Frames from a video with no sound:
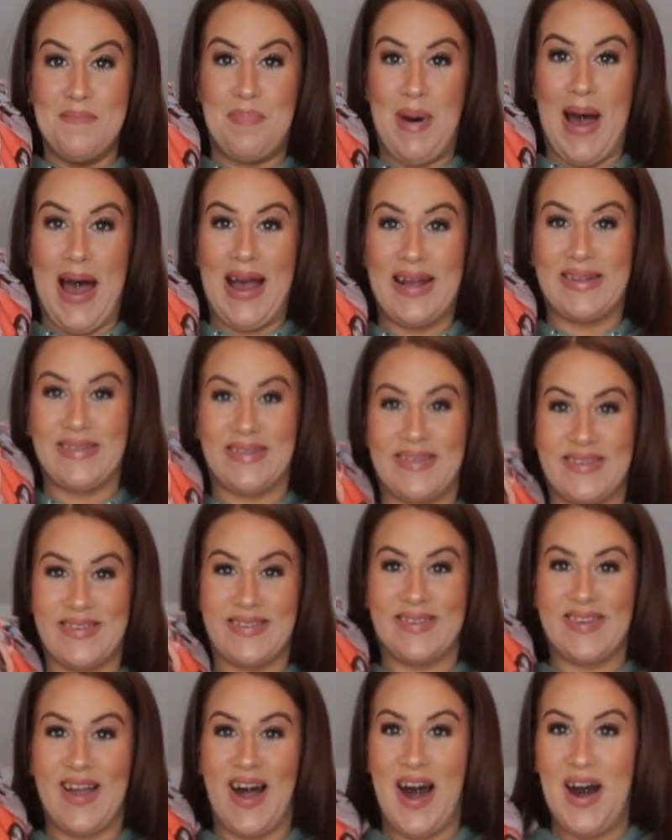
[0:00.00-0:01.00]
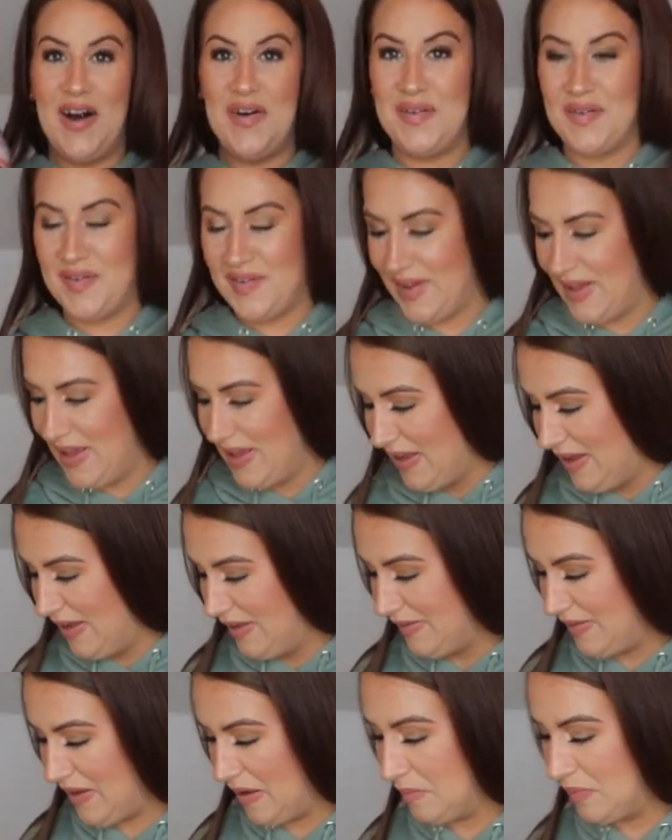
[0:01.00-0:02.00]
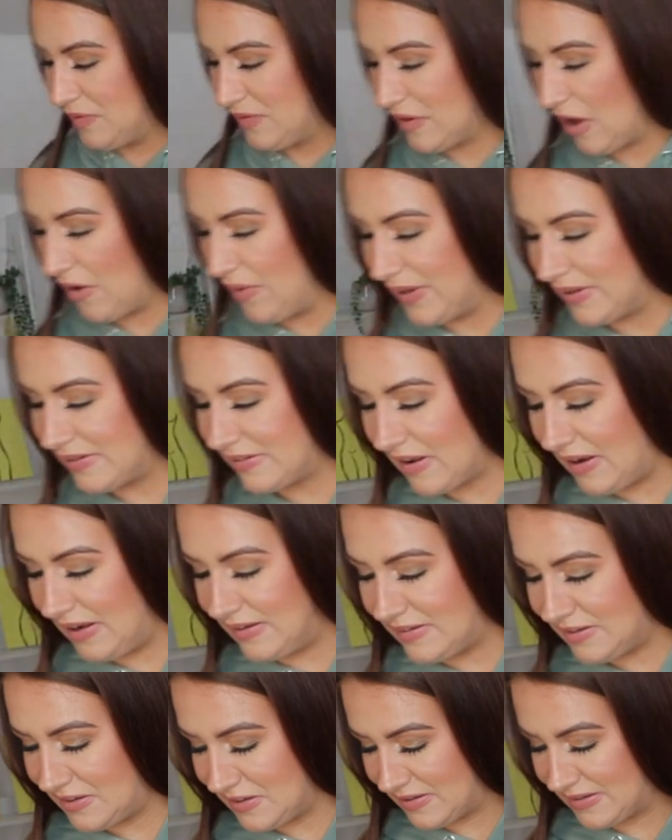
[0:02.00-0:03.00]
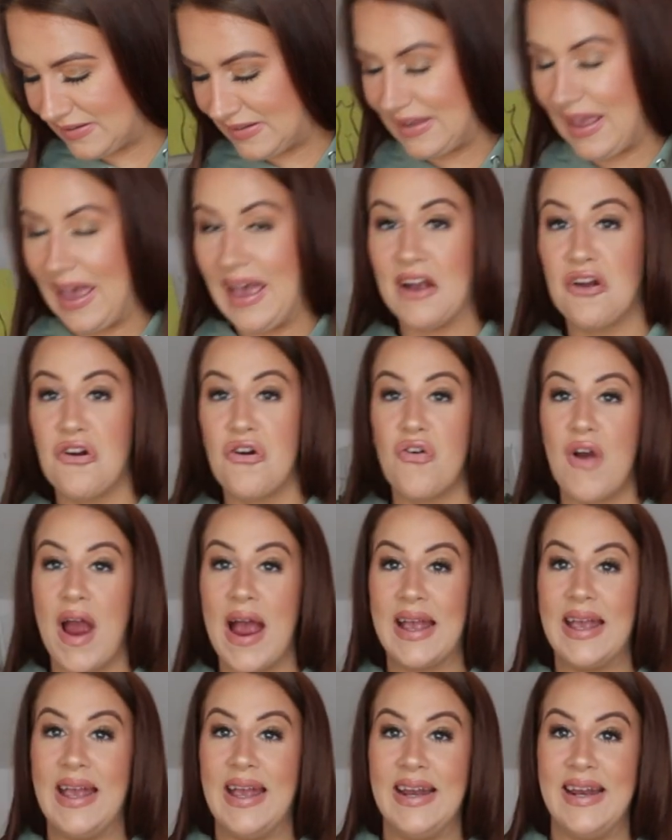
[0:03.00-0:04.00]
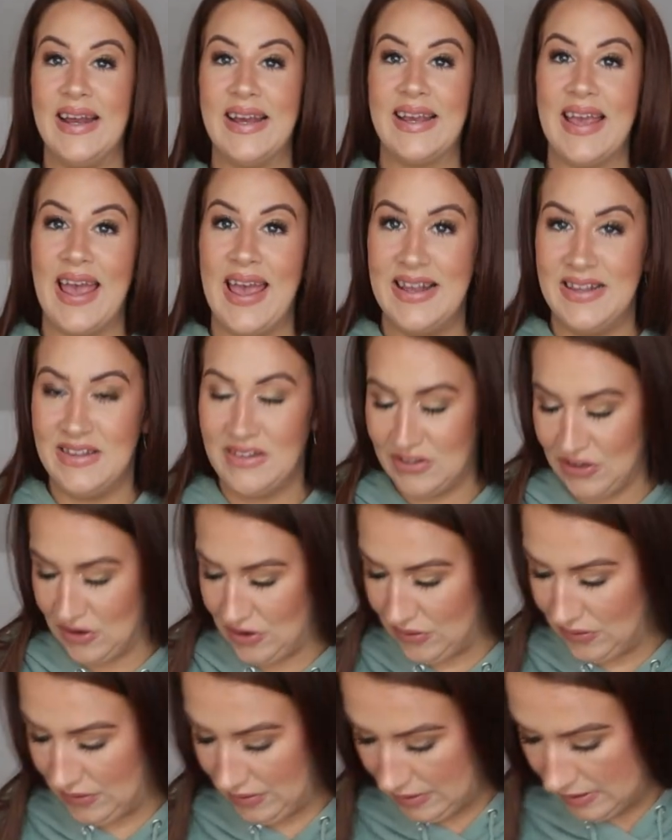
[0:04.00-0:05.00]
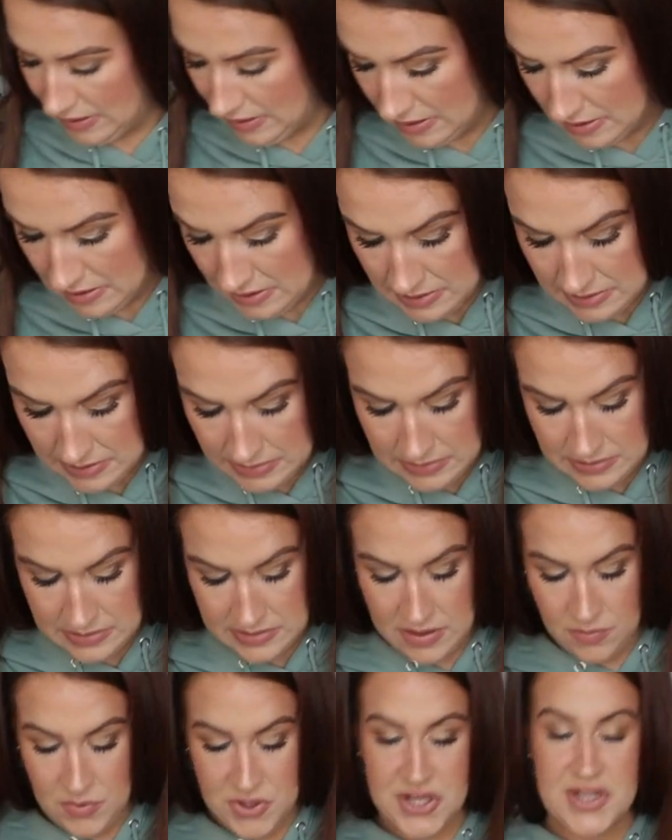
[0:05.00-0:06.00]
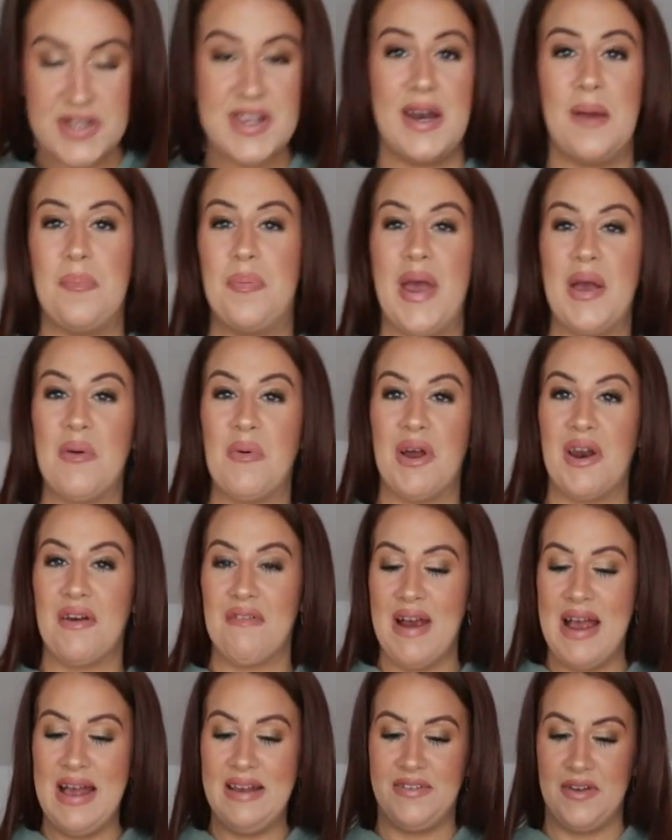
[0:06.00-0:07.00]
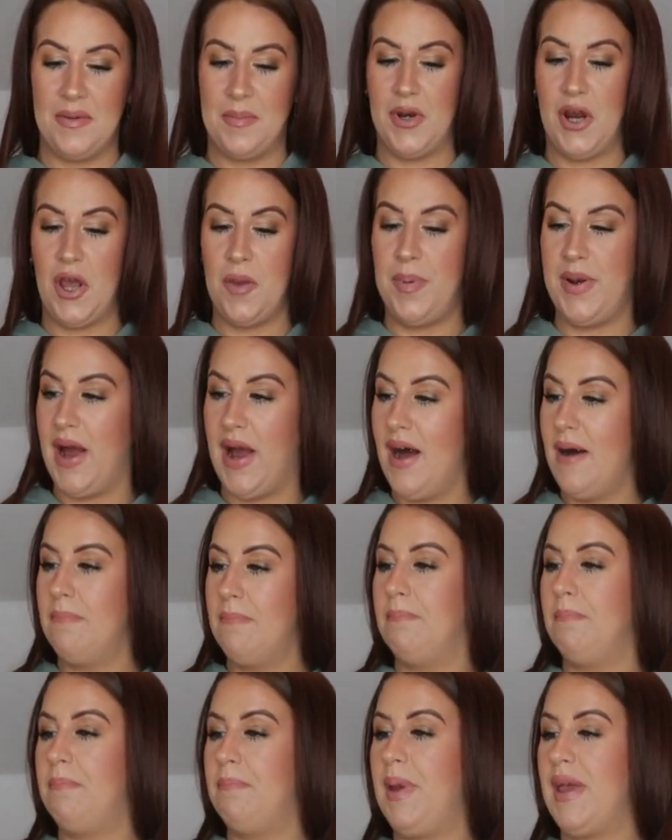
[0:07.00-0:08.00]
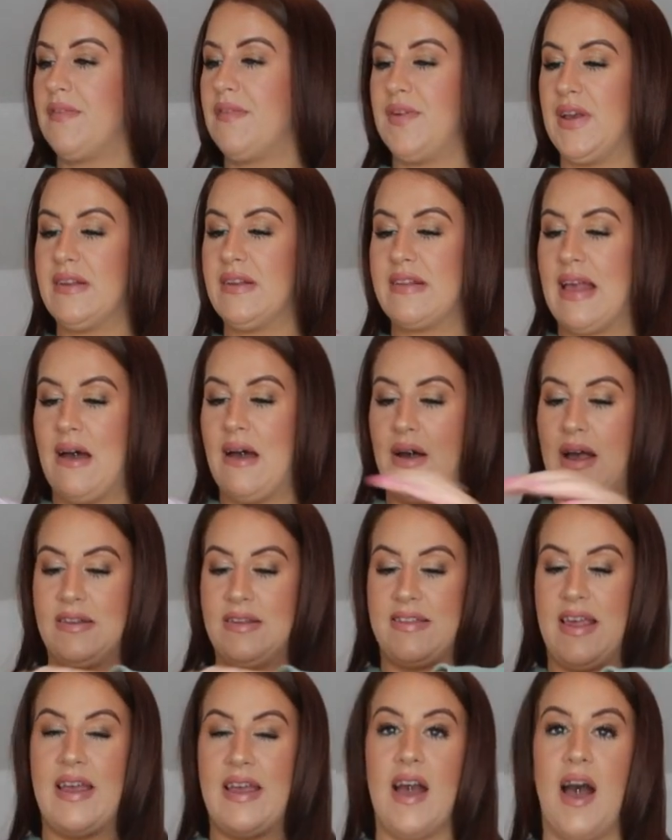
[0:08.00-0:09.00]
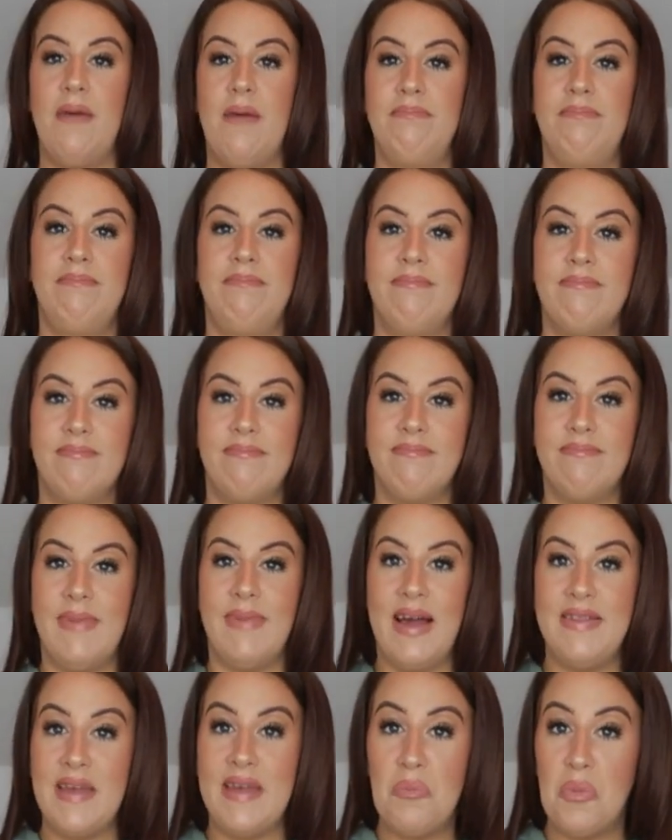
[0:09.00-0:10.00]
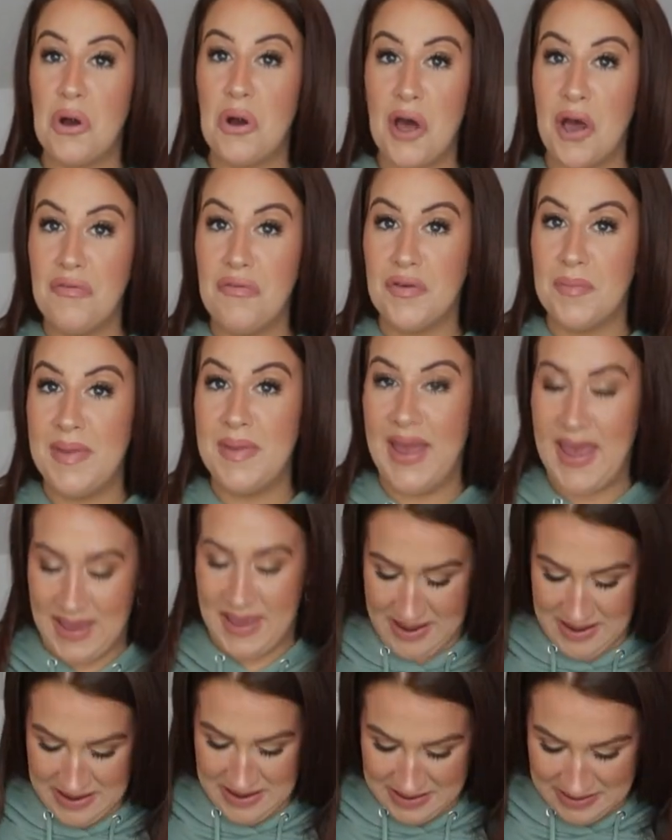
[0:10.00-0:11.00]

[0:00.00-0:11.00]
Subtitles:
bags of stuff that I'm so excited to just get cracking and get into. So we're just going to pick one at random and open it up, pick things out as they come, and then we'll go from there.